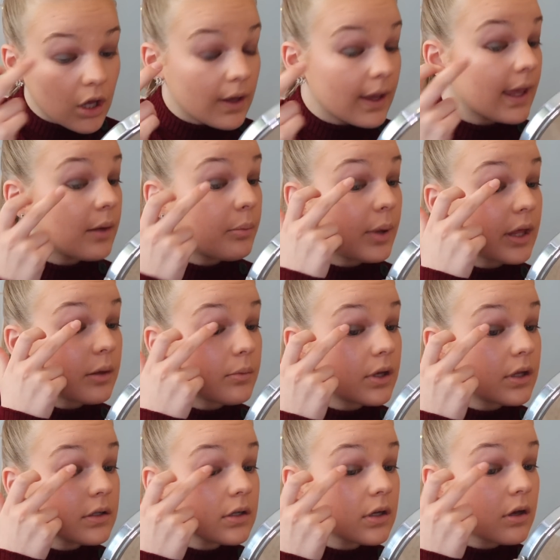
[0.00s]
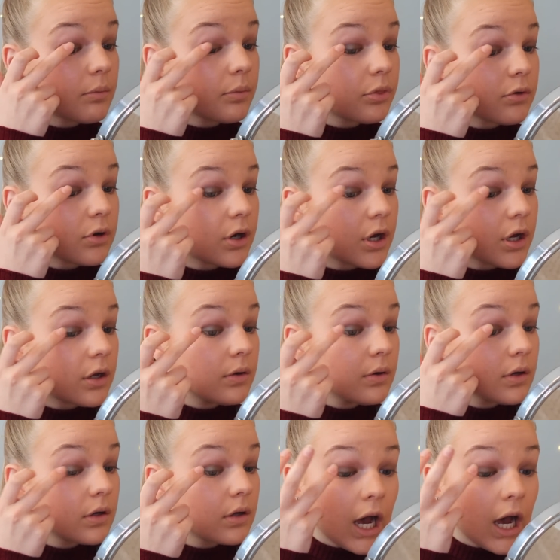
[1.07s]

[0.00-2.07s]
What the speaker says: Okay, pigment, come through.